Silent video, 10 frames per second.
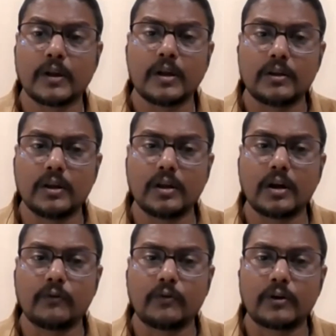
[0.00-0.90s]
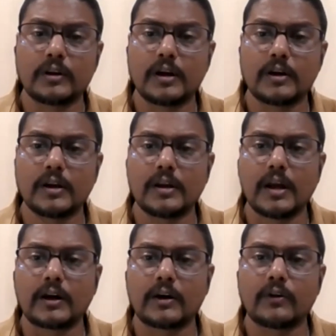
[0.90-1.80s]
they come for their daily
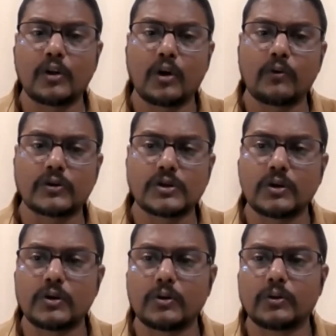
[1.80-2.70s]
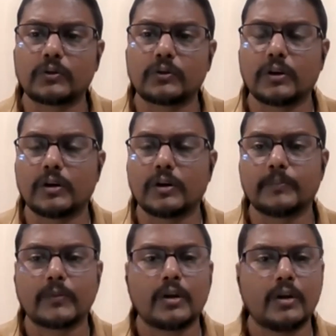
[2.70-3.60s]
activity of washing clothes
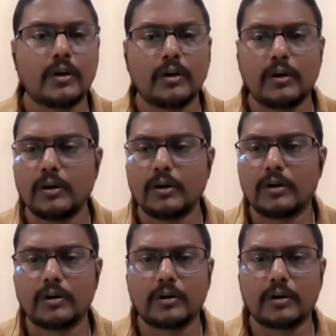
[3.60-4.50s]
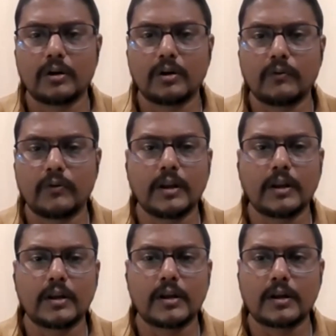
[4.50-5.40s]
or feeding
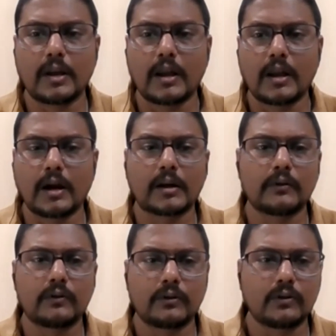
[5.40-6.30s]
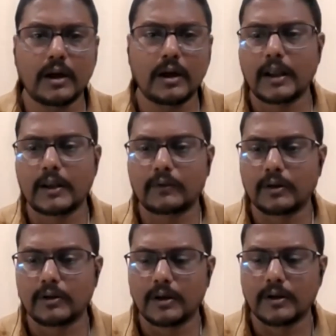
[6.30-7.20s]
their cattle. The attacks
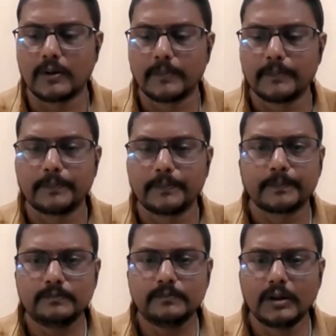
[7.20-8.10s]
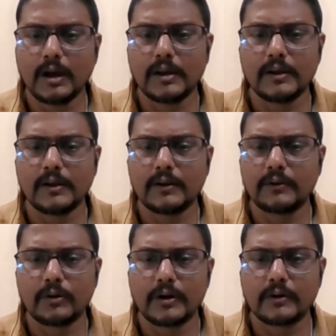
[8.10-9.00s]
are there. The highest,
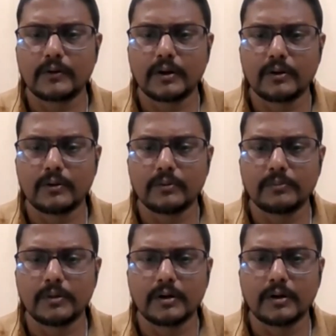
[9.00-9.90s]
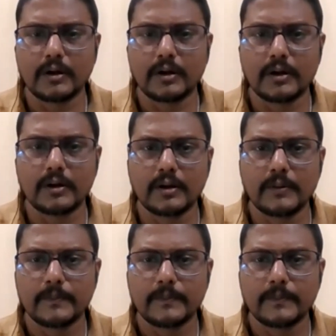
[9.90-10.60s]
moderates, and the null are there.